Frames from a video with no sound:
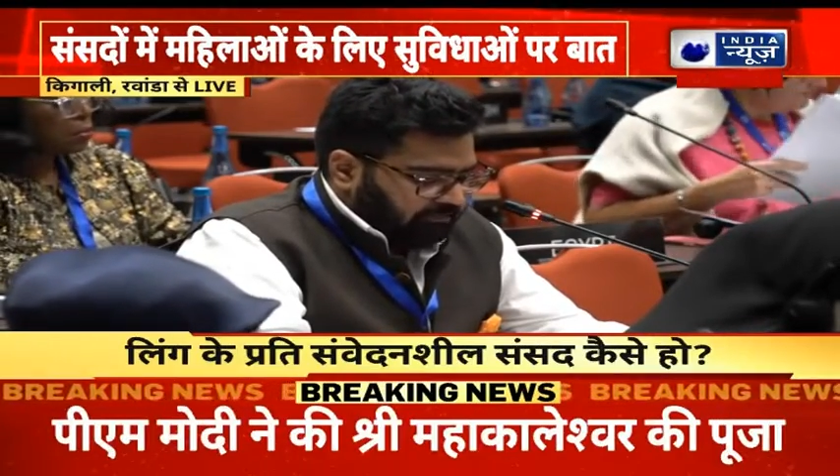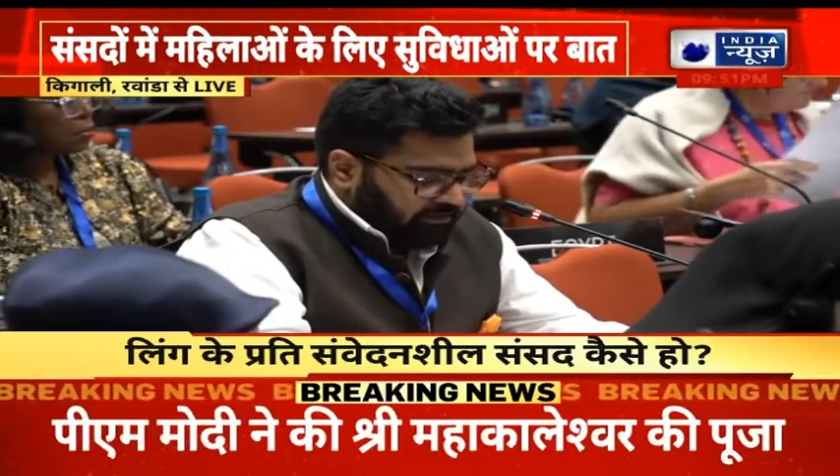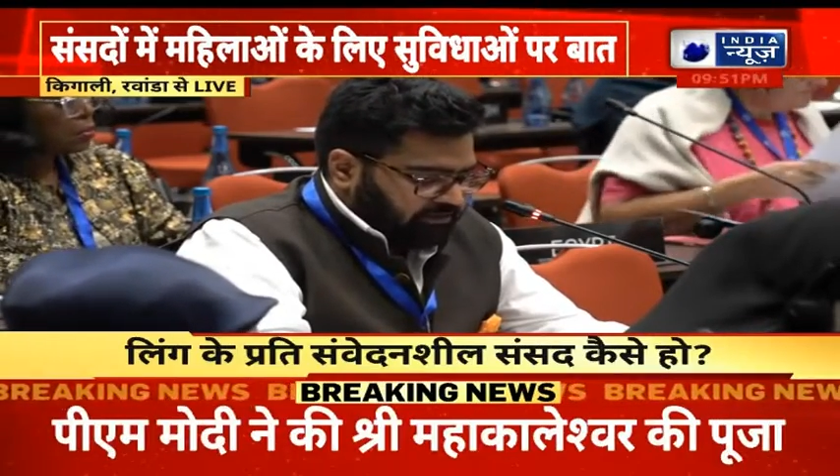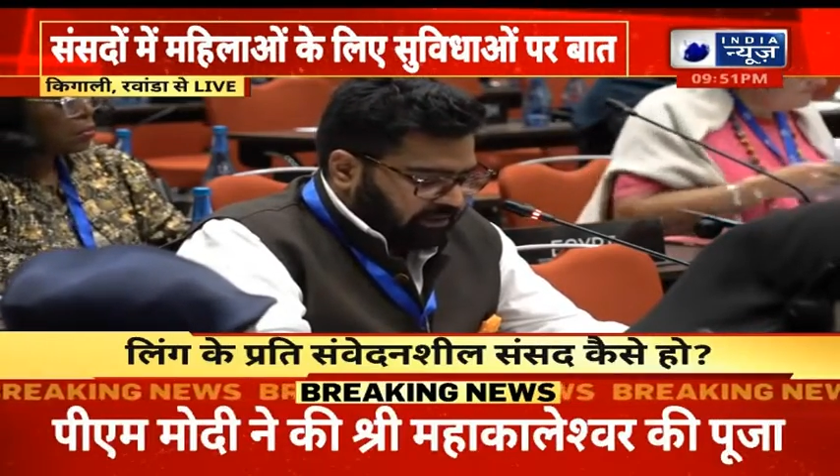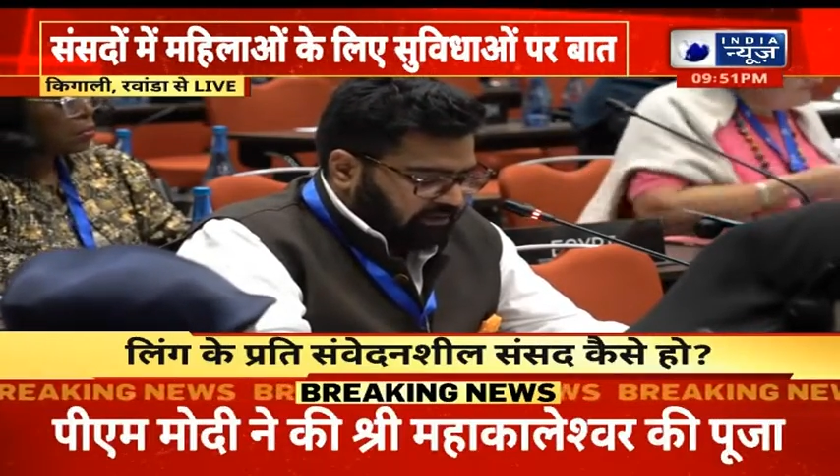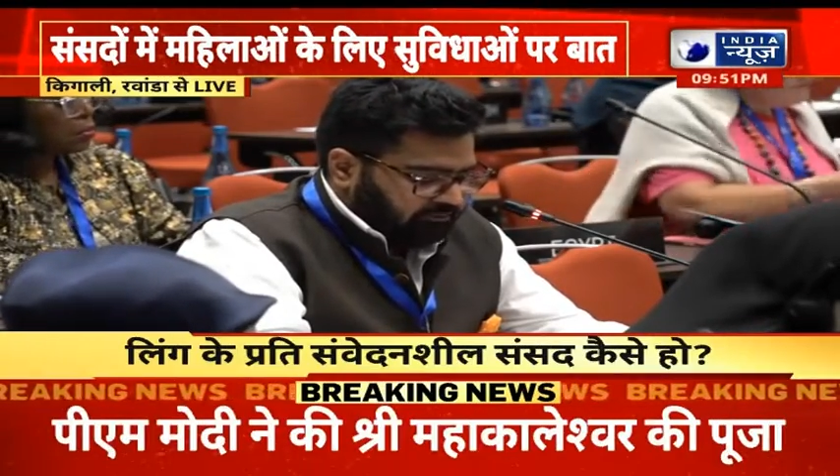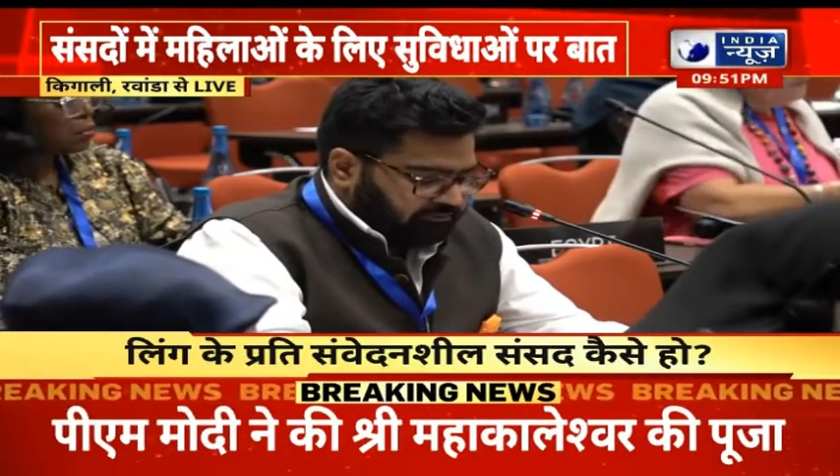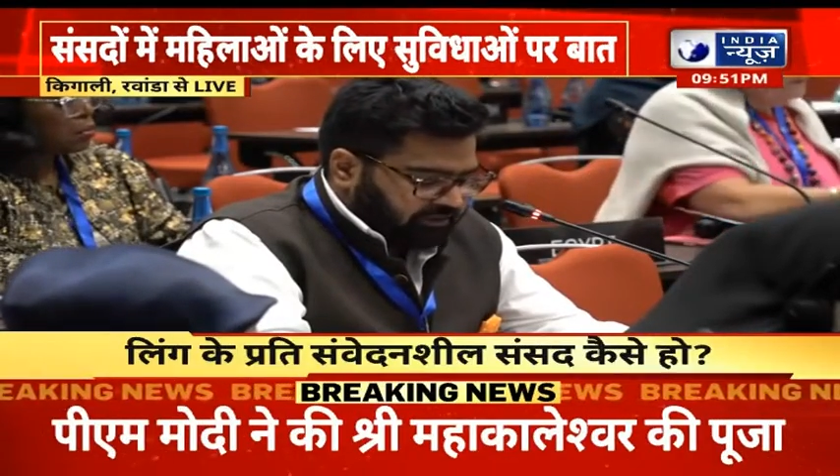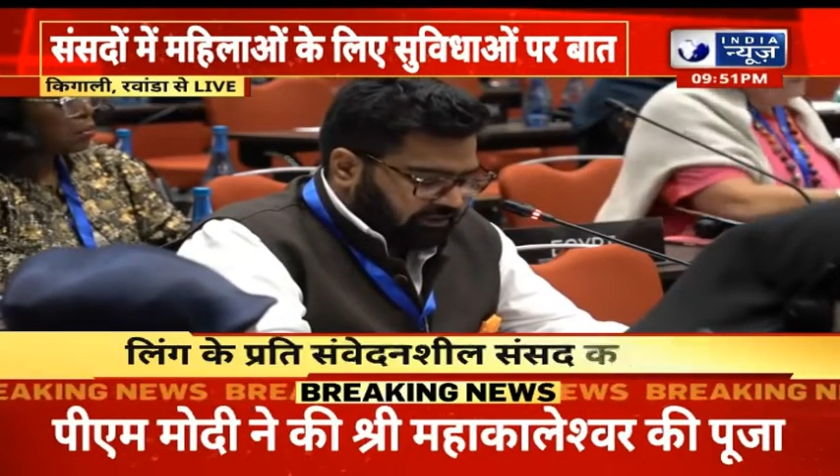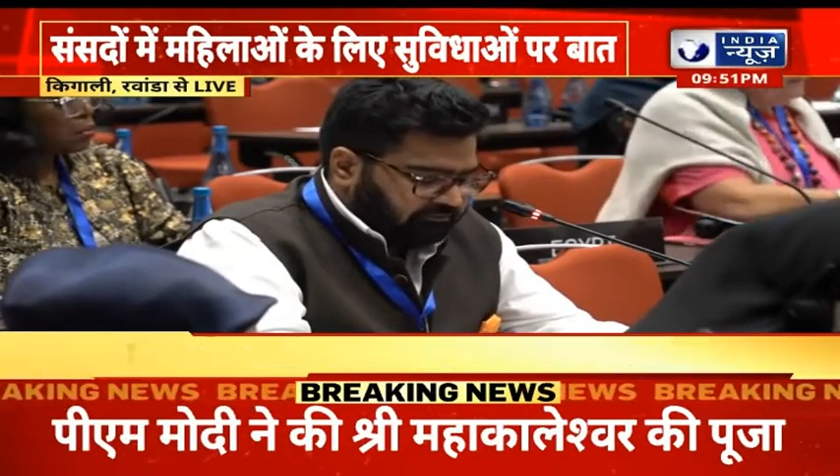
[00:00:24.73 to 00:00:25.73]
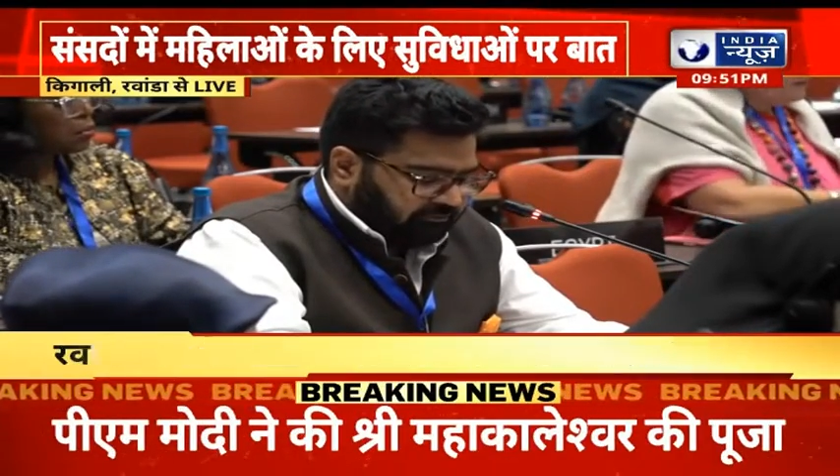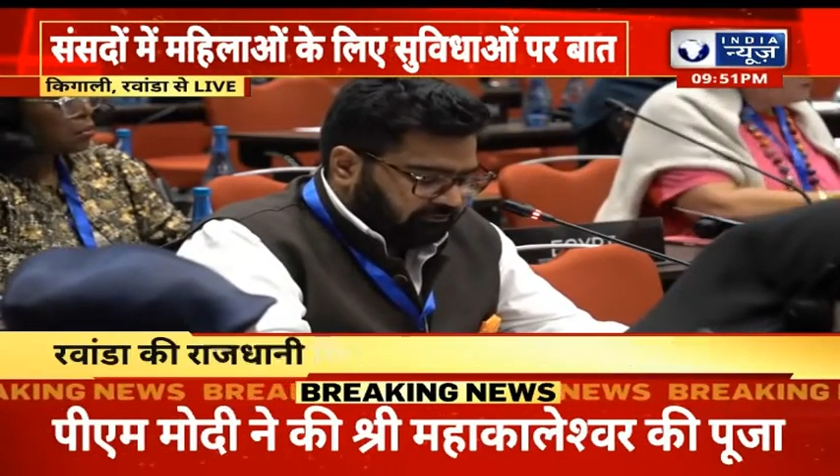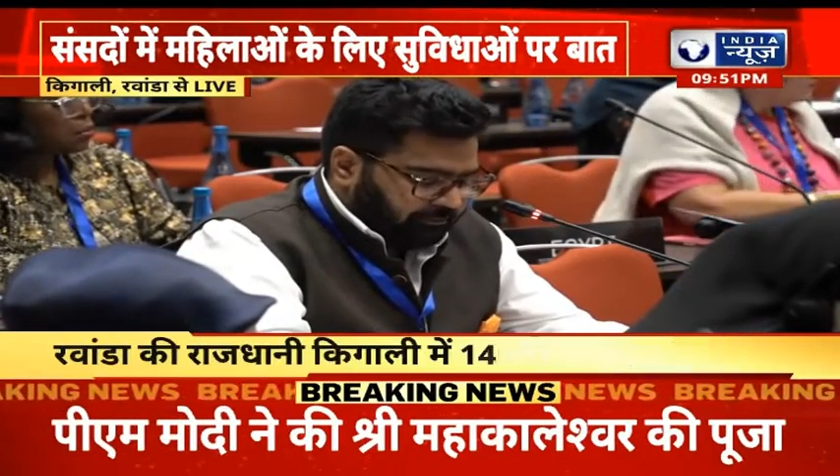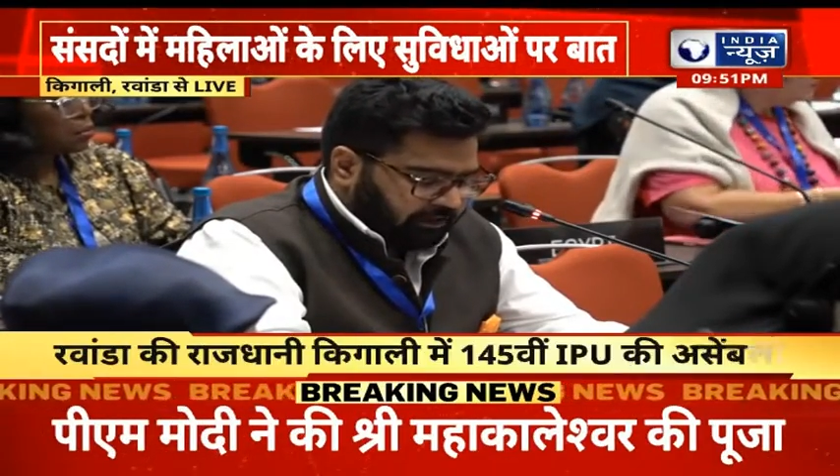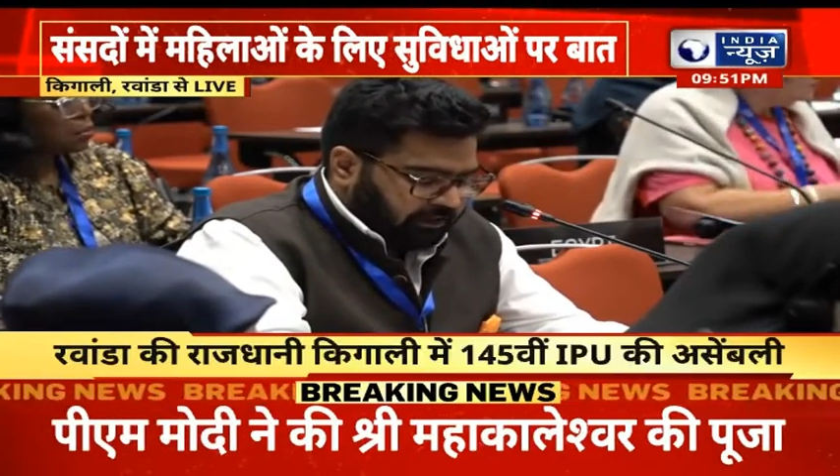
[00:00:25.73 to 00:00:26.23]
of
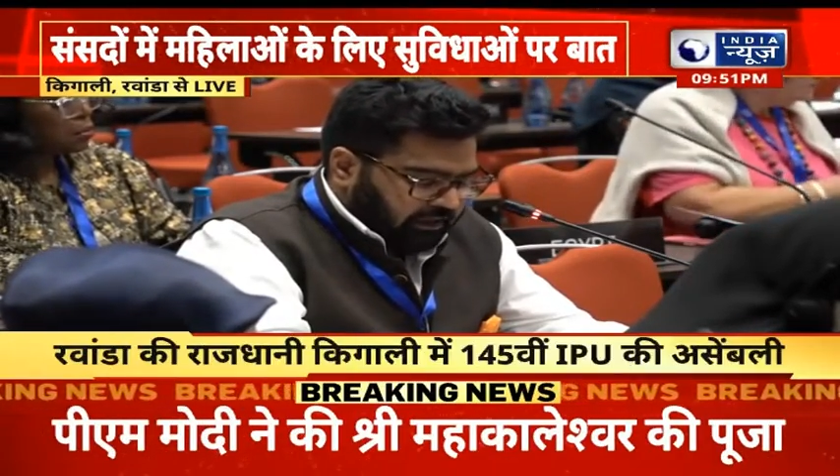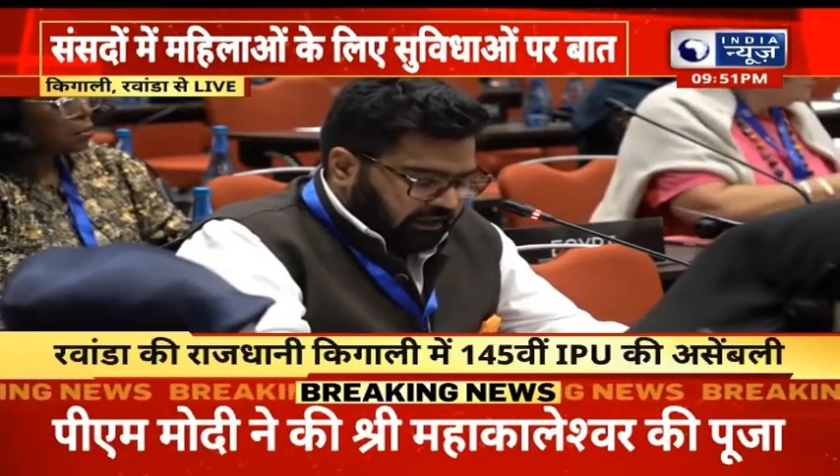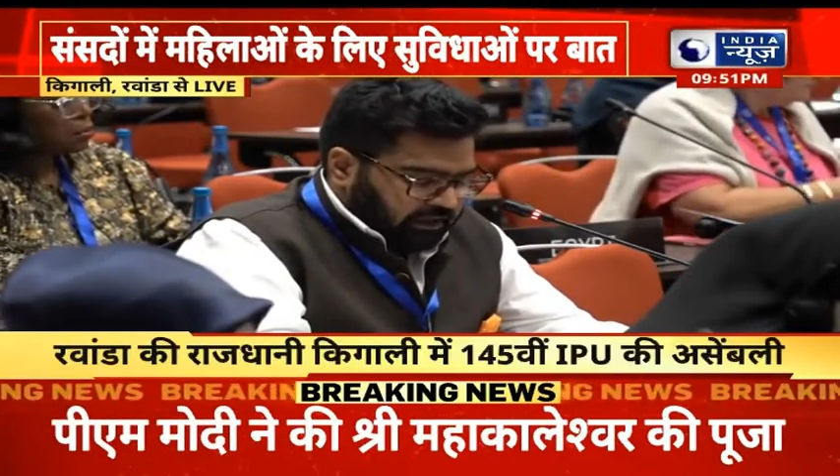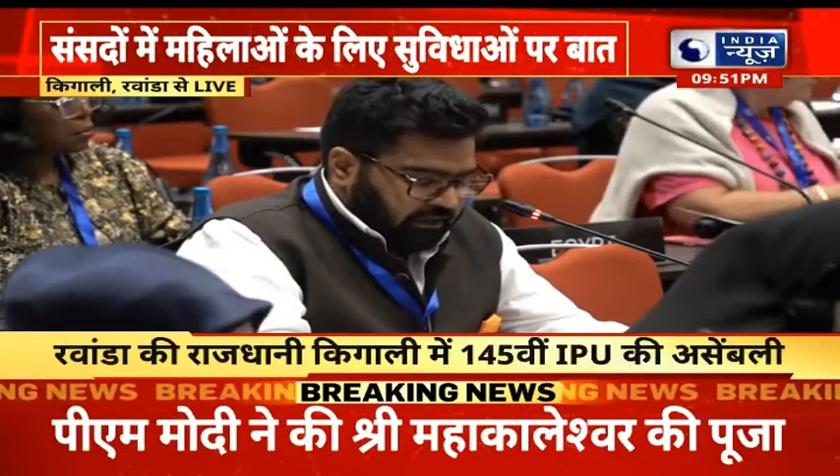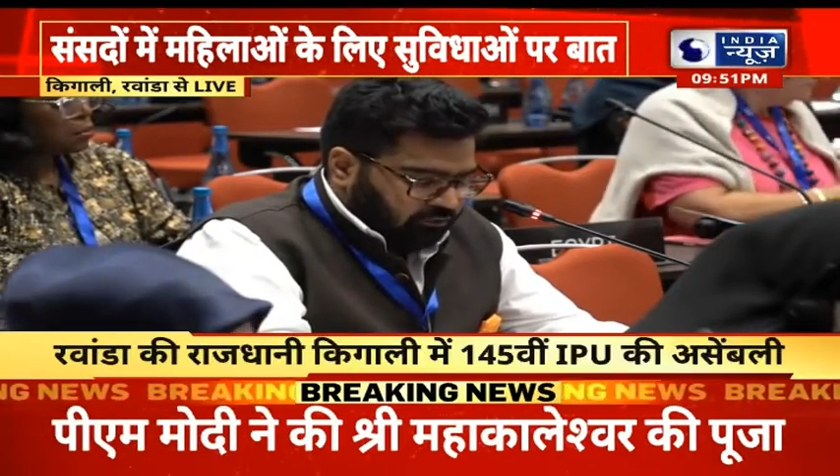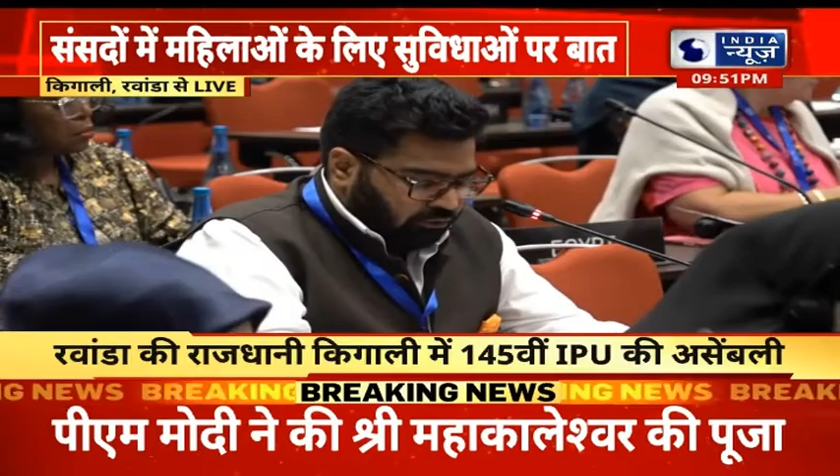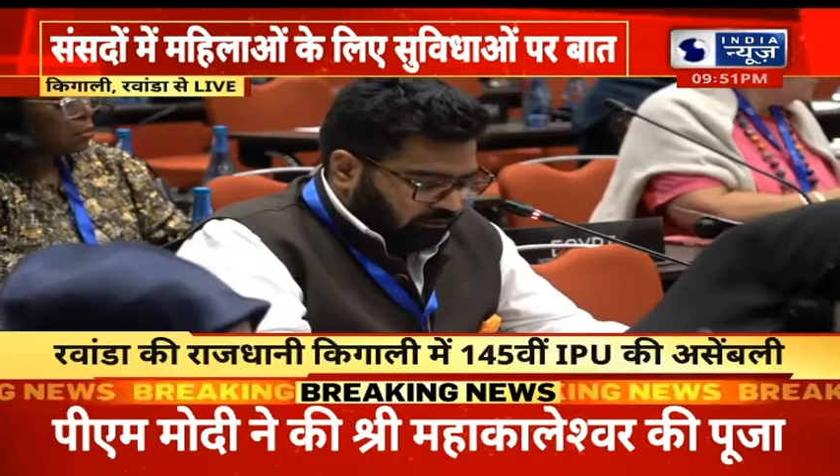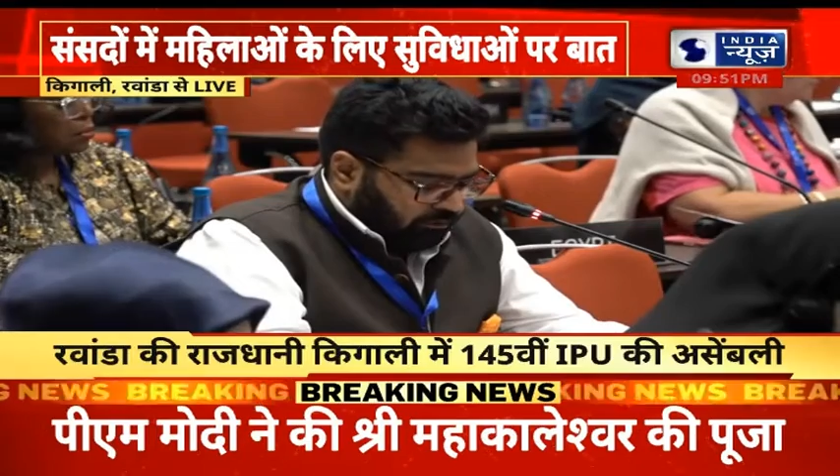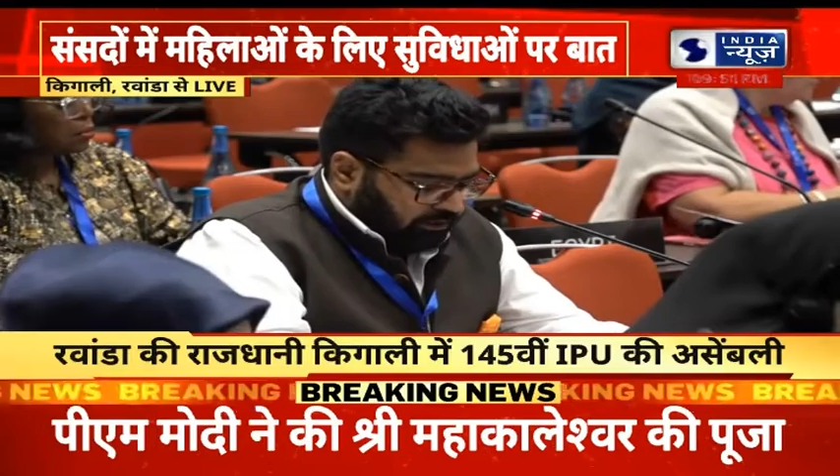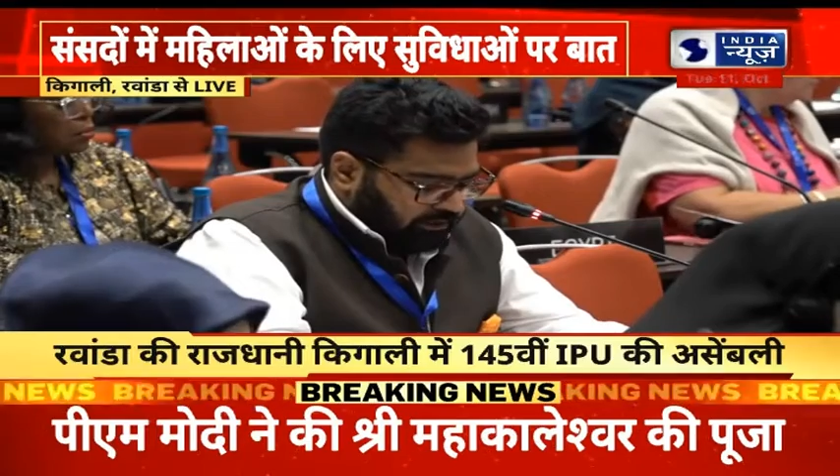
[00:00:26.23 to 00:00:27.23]
33% of seats for women